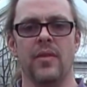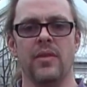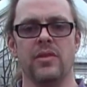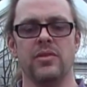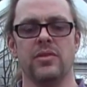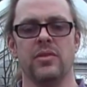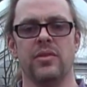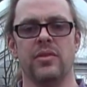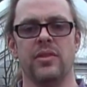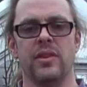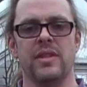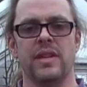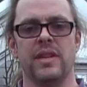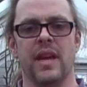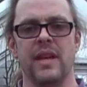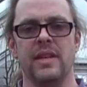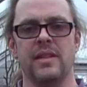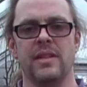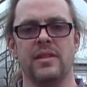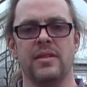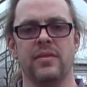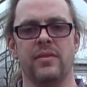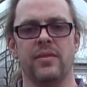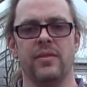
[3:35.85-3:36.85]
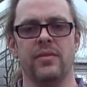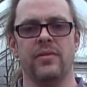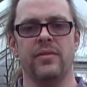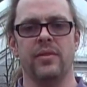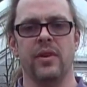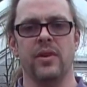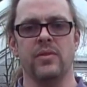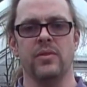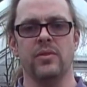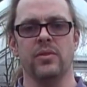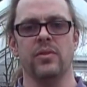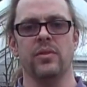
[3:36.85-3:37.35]
sort of the taste of the
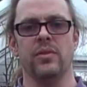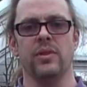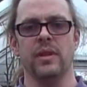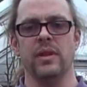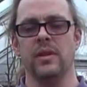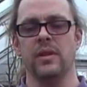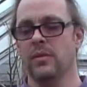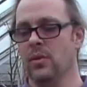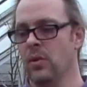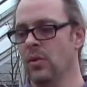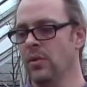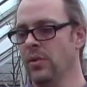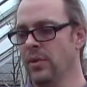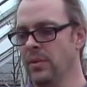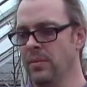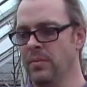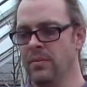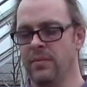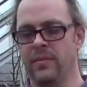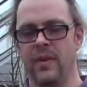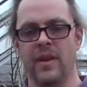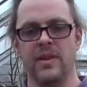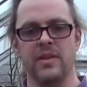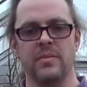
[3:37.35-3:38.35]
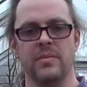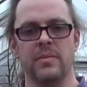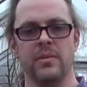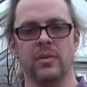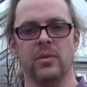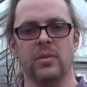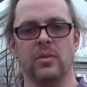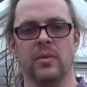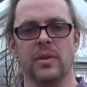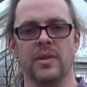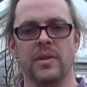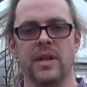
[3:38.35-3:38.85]
fruit or the
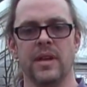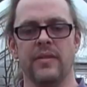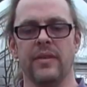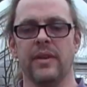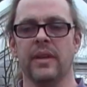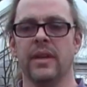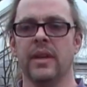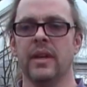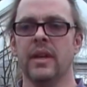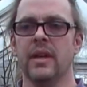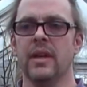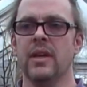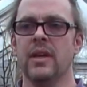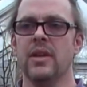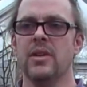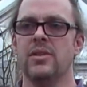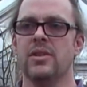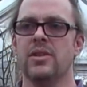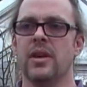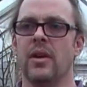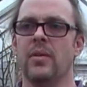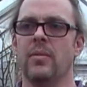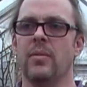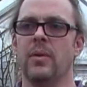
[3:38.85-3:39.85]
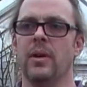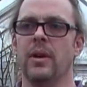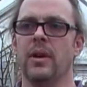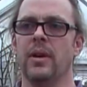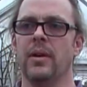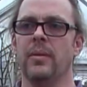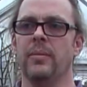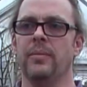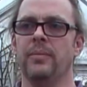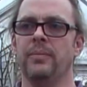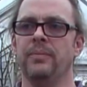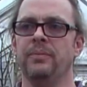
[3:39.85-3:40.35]
vegetable or whatever.
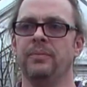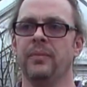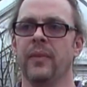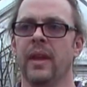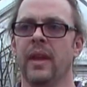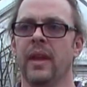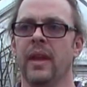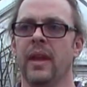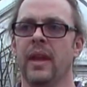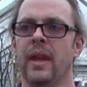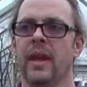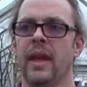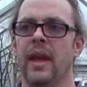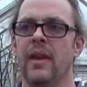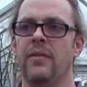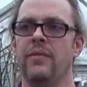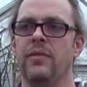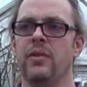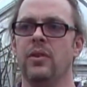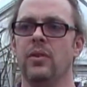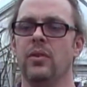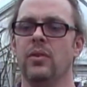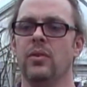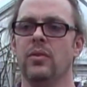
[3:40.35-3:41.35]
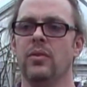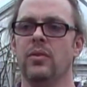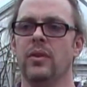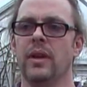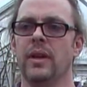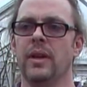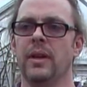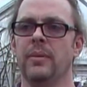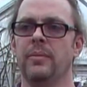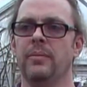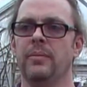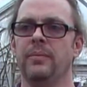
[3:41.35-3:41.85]
So if
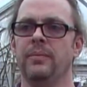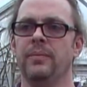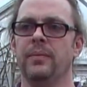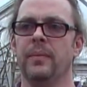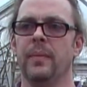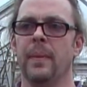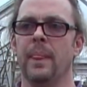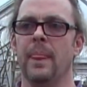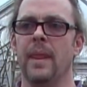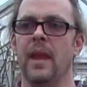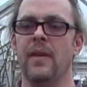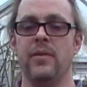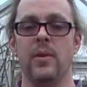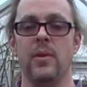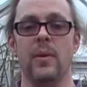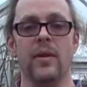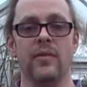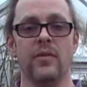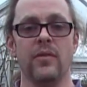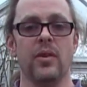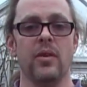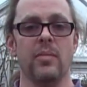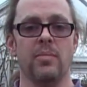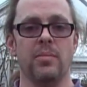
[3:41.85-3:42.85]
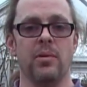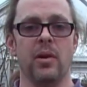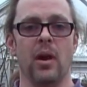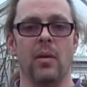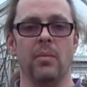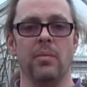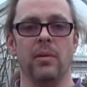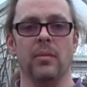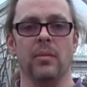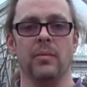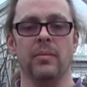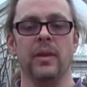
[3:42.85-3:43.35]
you have got a
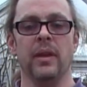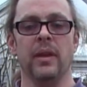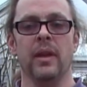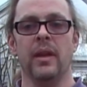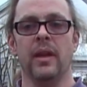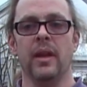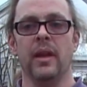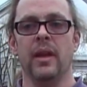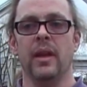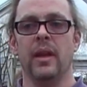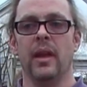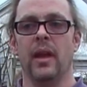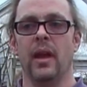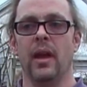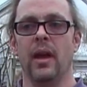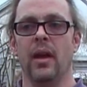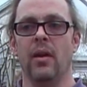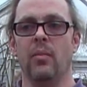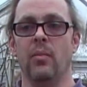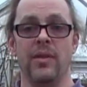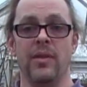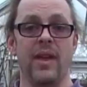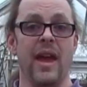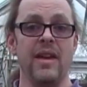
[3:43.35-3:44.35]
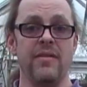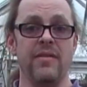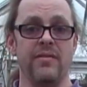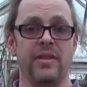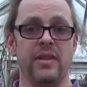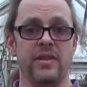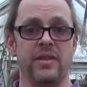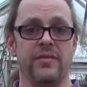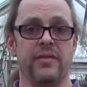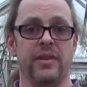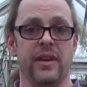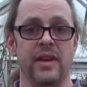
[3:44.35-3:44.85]
problem with
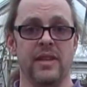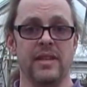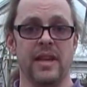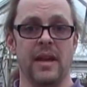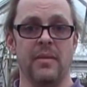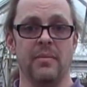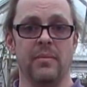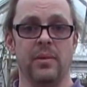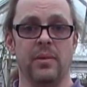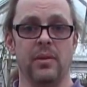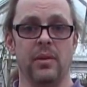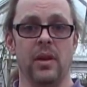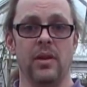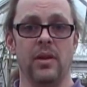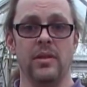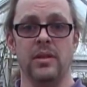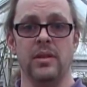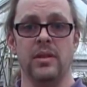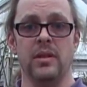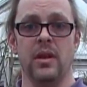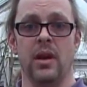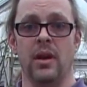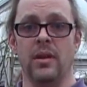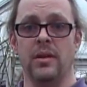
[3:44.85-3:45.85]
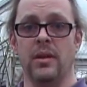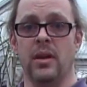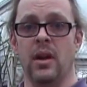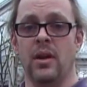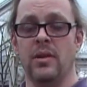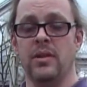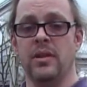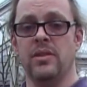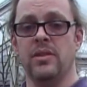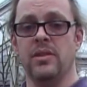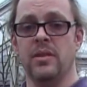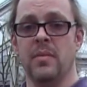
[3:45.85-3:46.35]
aphids, for example, on
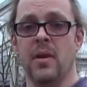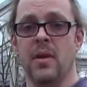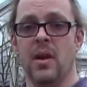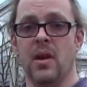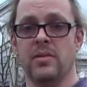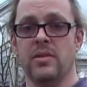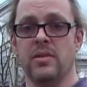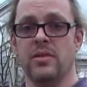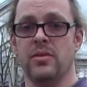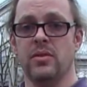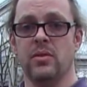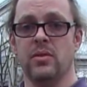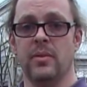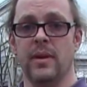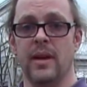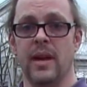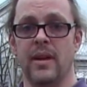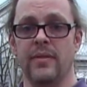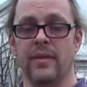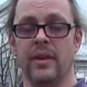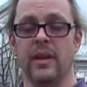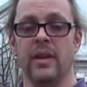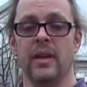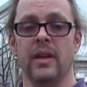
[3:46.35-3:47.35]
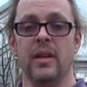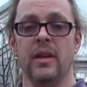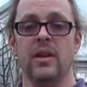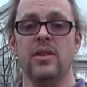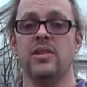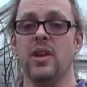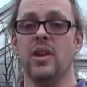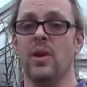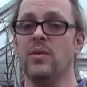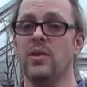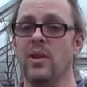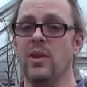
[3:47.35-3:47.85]
your tomatoes or wherever,
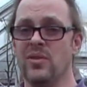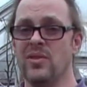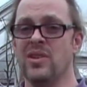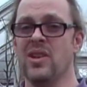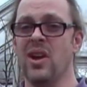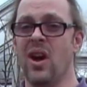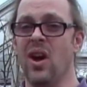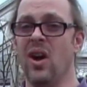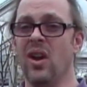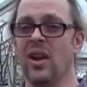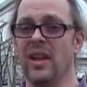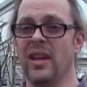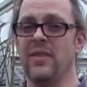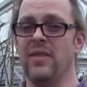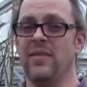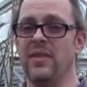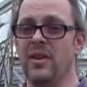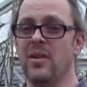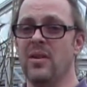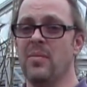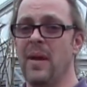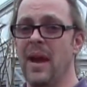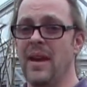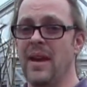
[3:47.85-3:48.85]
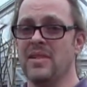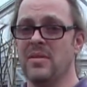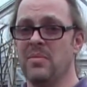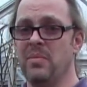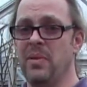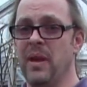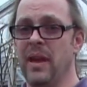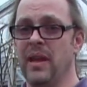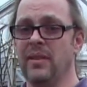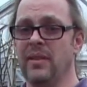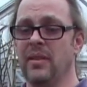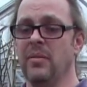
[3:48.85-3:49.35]
don't use garlic if you're about to
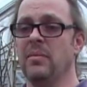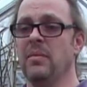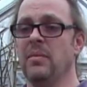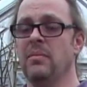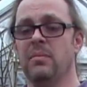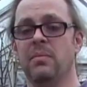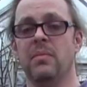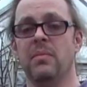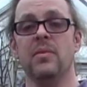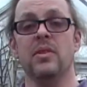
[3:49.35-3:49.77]
pick them.